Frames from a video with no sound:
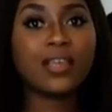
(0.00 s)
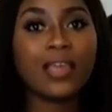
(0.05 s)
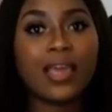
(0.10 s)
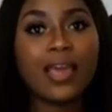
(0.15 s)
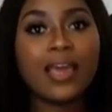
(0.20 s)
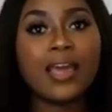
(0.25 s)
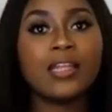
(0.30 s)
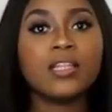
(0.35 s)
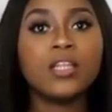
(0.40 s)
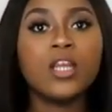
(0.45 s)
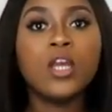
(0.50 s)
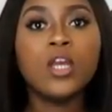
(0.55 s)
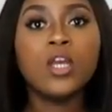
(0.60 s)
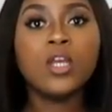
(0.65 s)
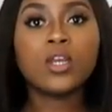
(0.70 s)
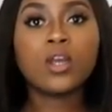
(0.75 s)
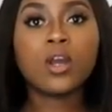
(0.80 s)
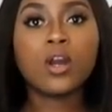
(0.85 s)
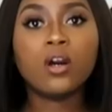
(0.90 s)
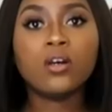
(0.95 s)
again
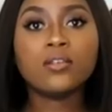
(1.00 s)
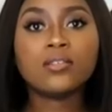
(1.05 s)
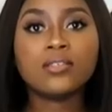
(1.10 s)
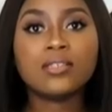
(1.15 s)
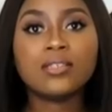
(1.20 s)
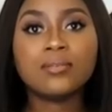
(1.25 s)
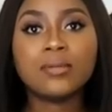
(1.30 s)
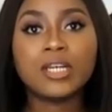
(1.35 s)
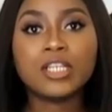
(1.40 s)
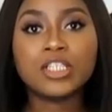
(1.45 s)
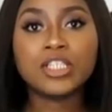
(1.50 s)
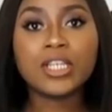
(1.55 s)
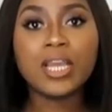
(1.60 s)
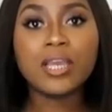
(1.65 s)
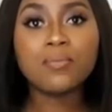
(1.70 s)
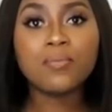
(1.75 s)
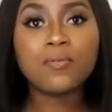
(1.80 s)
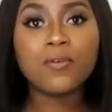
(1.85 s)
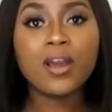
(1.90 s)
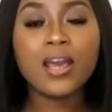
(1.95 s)
can't see my
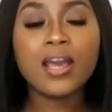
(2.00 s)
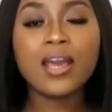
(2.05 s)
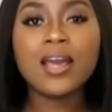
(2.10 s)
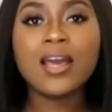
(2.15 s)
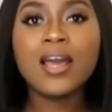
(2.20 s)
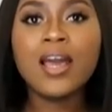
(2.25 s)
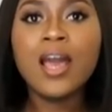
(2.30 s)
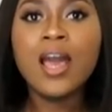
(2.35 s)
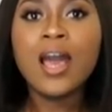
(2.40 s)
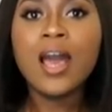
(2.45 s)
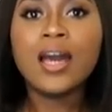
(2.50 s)
shapewear